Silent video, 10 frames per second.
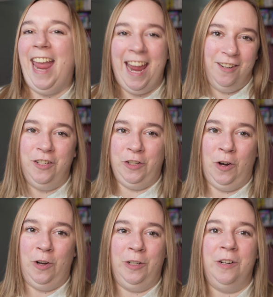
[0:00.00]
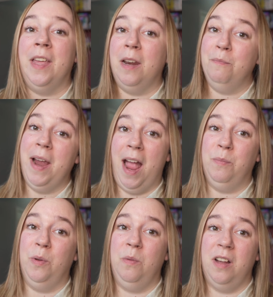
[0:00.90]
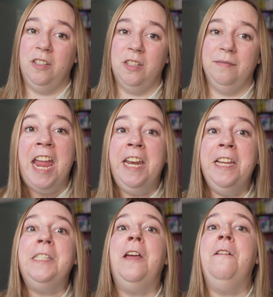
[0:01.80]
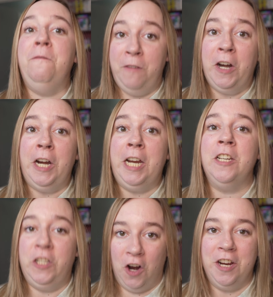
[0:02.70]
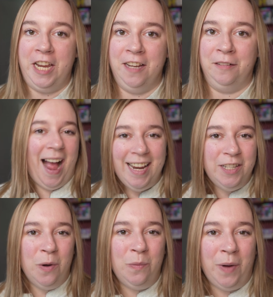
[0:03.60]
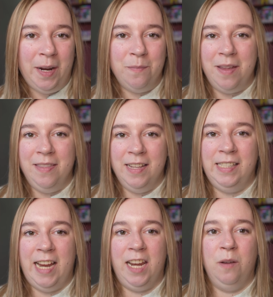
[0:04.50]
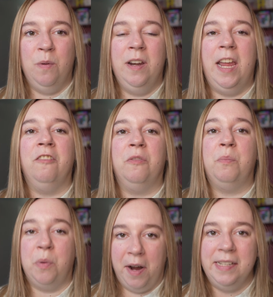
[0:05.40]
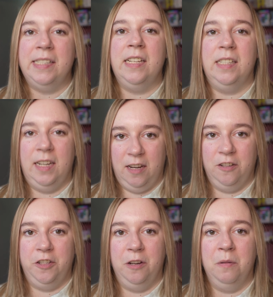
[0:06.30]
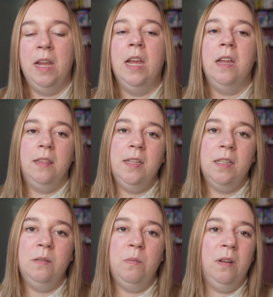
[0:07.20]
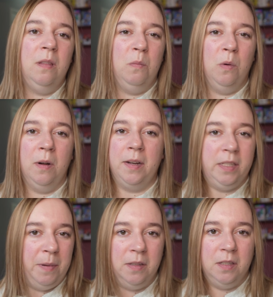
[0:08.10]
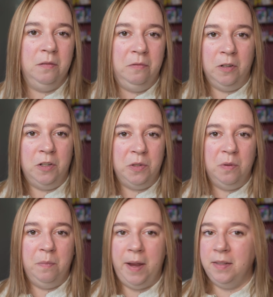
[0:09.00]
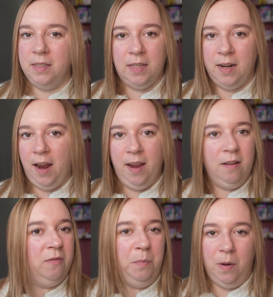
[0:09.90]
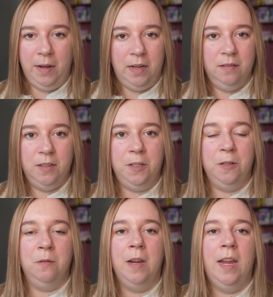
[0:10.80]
and taller than my Apple Watch. It is very chunky. I don't recommend this to anyone if price is an issue. This is one of the more expensive virtual pets that I have bought into.